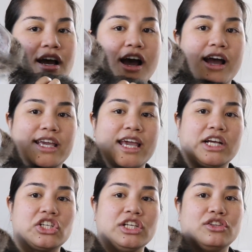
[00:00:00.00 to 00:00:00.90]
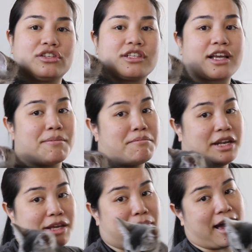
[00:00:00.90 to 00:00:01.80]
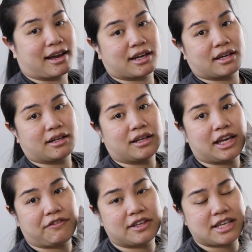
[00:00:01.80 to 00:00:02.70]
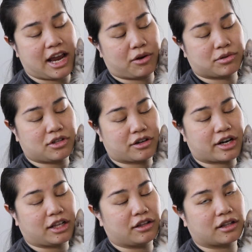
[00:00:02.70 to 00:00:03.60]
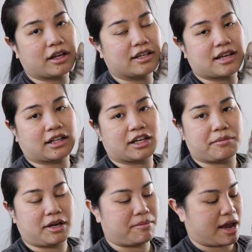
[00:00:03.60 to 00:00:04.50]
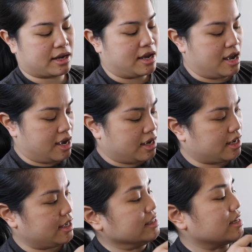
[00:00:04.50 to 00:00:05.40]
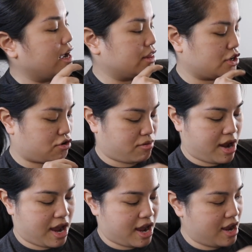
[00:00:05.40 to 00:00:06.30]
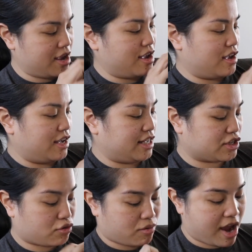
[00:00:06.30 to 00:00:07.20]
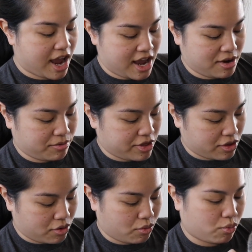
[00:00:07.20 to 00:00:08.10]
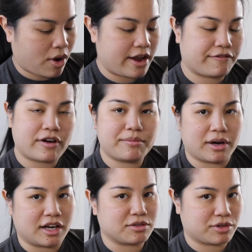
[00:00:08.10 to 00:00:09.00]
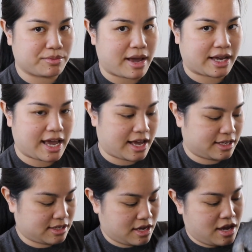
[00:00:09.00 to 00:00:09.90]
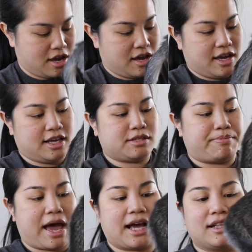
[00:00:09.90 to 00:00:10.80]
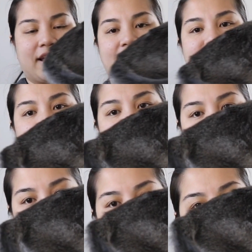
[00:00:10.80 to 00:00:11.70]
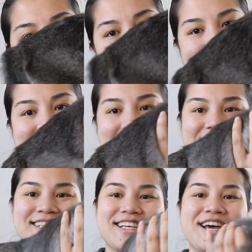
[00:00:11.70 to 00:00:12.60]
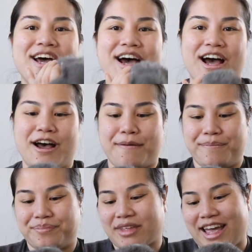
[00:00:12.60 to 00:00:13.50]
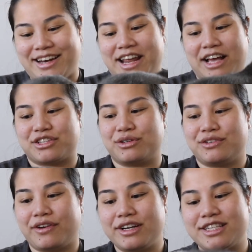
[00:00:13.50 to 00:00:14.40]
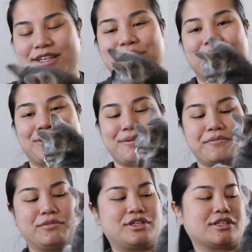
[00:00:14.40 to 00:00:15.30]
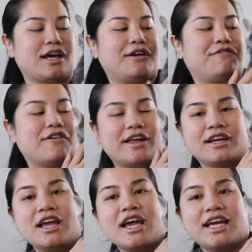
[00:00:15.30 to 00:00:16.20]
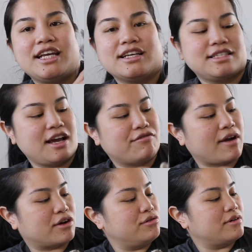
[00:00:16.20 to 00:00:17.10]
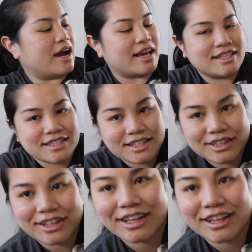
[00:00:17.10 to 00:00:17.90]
Uh, he actually looks like a mini Mac. If his hair was longer, he'd look exactly like a mini Mac. He's got the gray, he's gray with white front paws, which Mac has, his back legs are white, which Mac has. Um, and yeah, so he's very similar, which is kind of fun. He does have raccoon eyes.